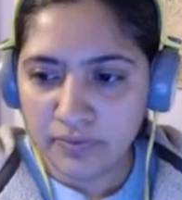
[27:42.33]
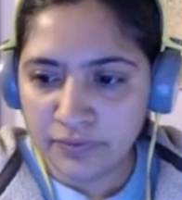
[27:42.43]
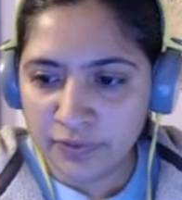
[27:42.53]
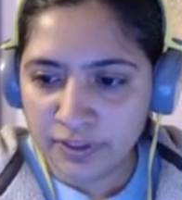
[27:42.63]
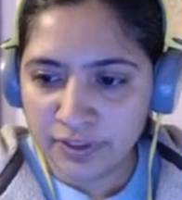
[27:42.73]

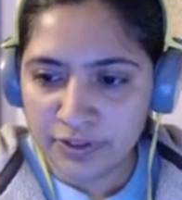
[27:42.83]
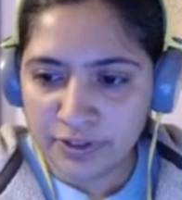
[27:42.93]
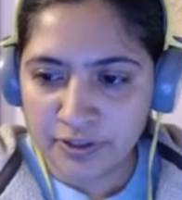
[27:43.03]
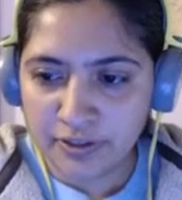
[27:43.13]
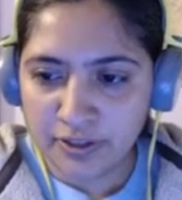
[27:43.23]
we're going to
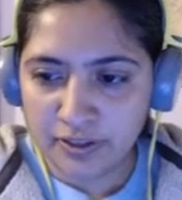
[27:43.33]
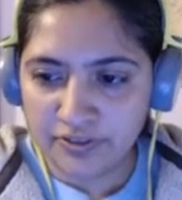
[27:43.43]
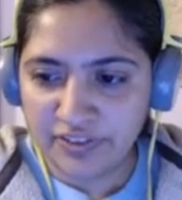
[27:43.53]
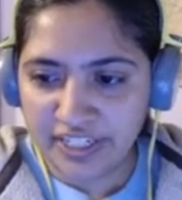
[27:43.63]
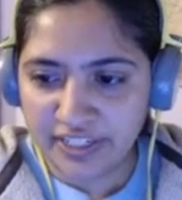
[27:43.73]
turn off
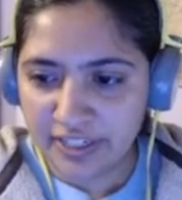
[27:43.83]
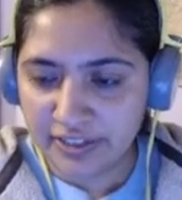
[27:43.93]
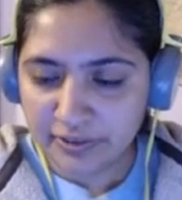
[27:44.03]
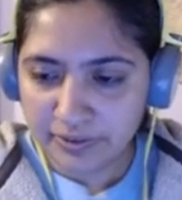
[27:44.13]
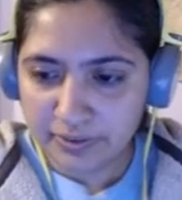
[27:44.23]

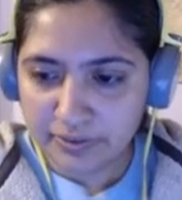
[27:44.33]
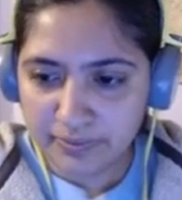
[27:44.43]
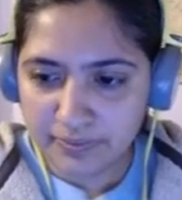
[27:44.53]
details,